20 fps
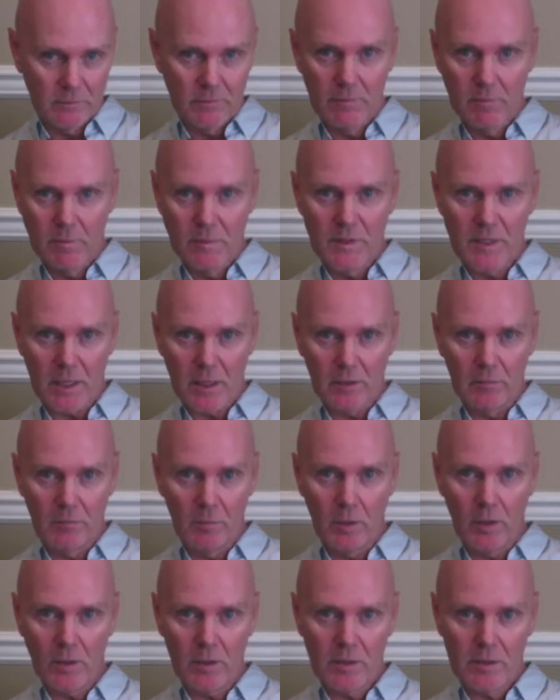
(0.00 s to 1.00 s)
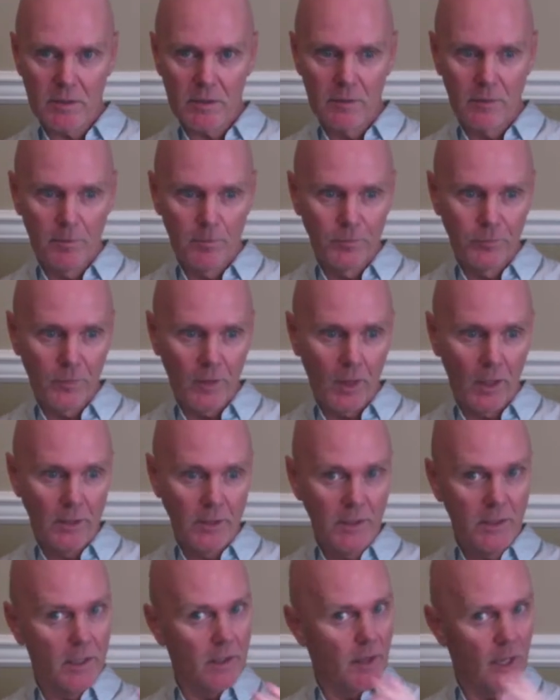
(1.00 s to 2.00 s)
second box.
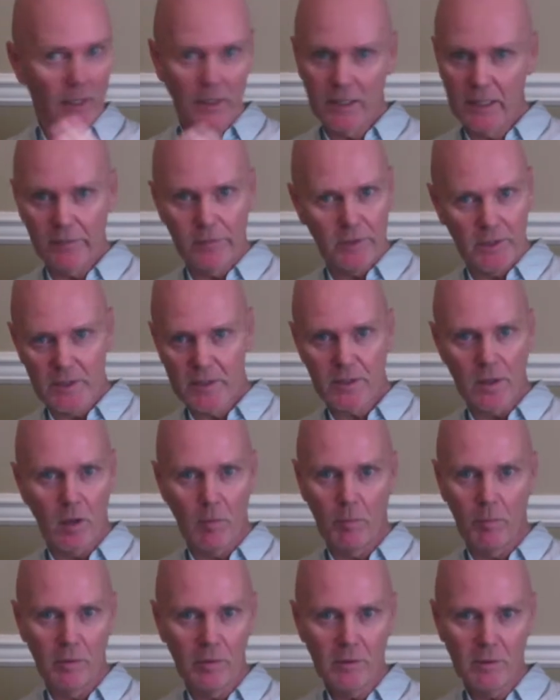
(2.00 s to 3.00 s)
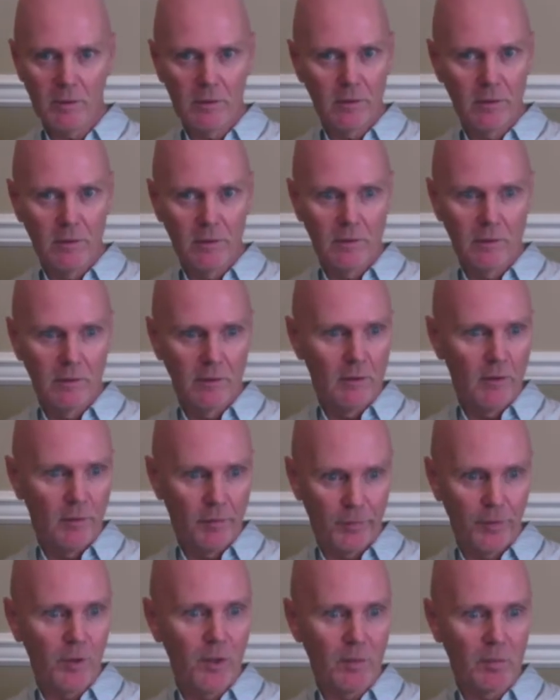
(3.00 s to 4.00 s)
You then give an example,
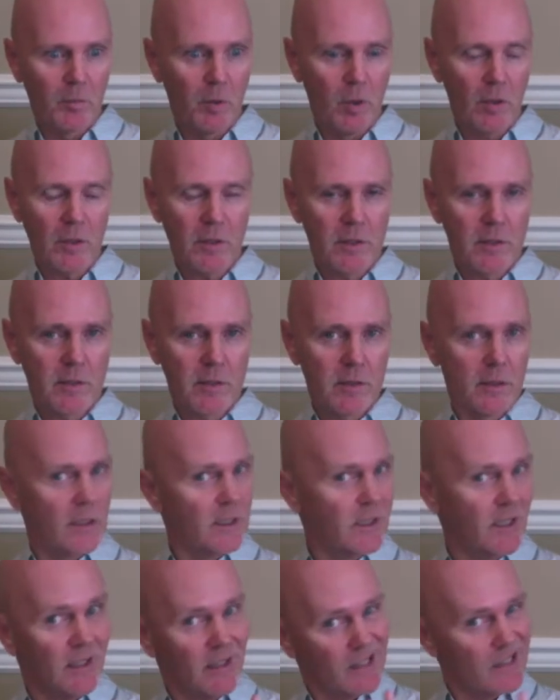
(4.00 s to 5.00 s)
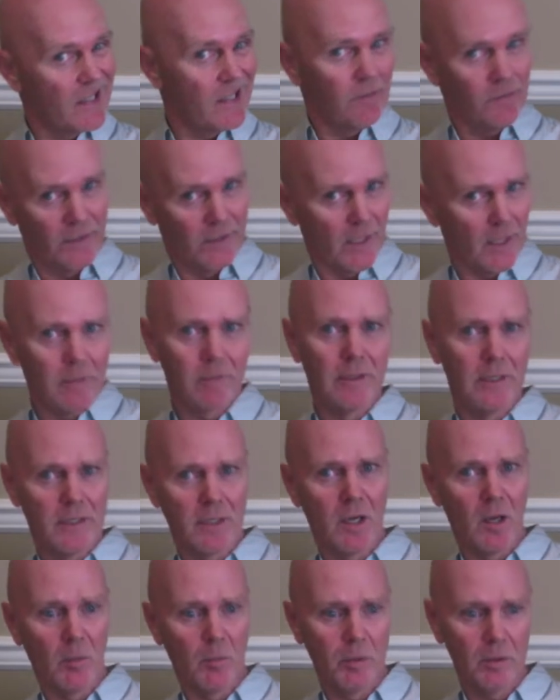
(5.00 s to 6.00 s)
third box. You then give another
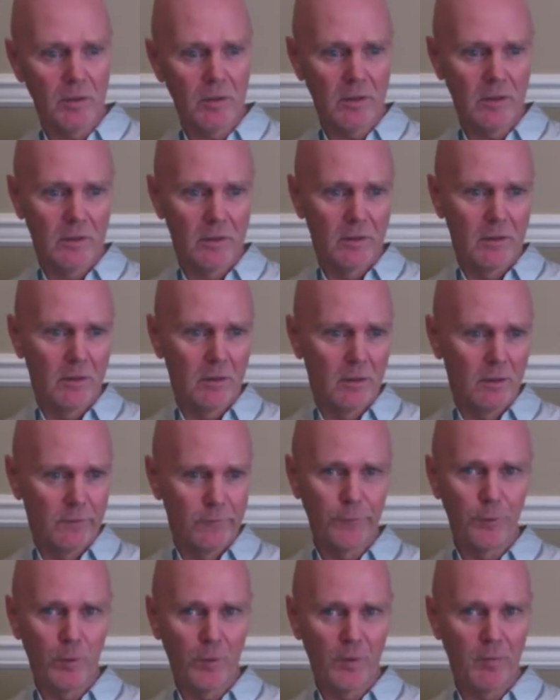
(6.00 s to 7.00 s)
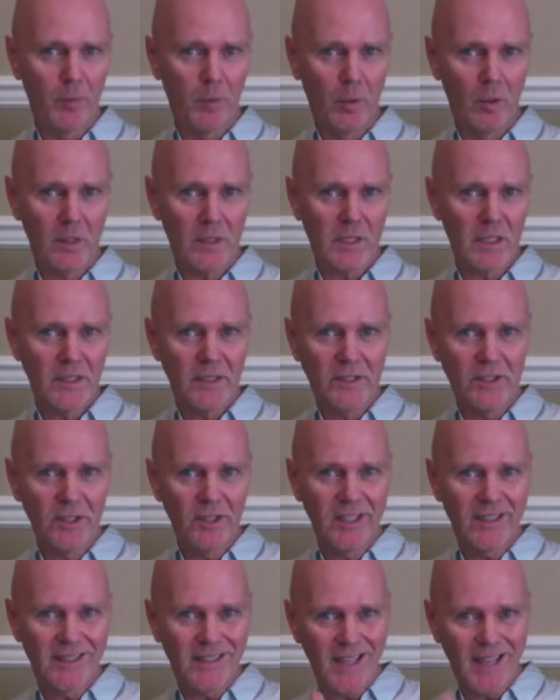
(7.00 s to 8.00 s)
example, fourth box, and then you
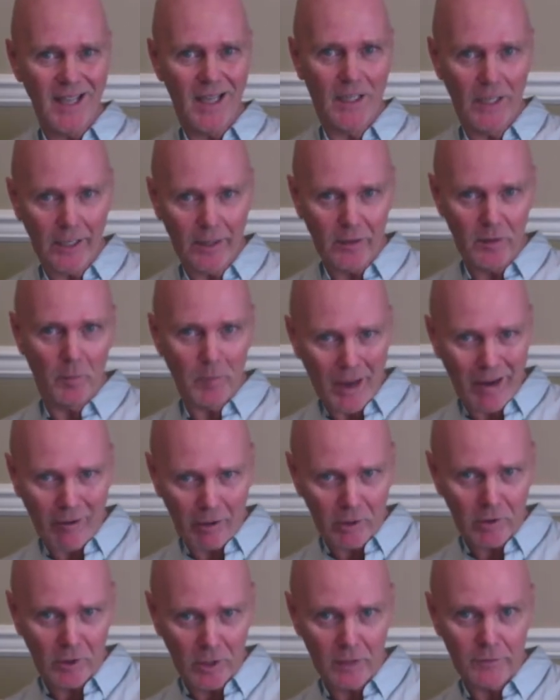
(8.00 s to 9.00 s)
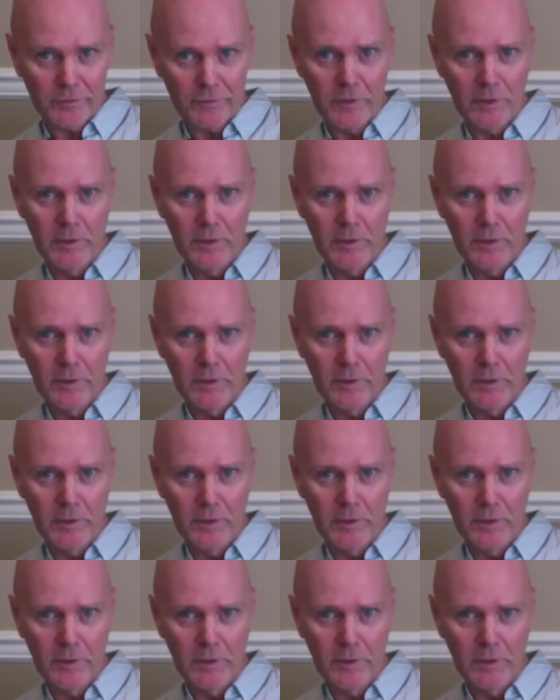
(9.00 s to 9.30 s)
get the hell out of the paragraph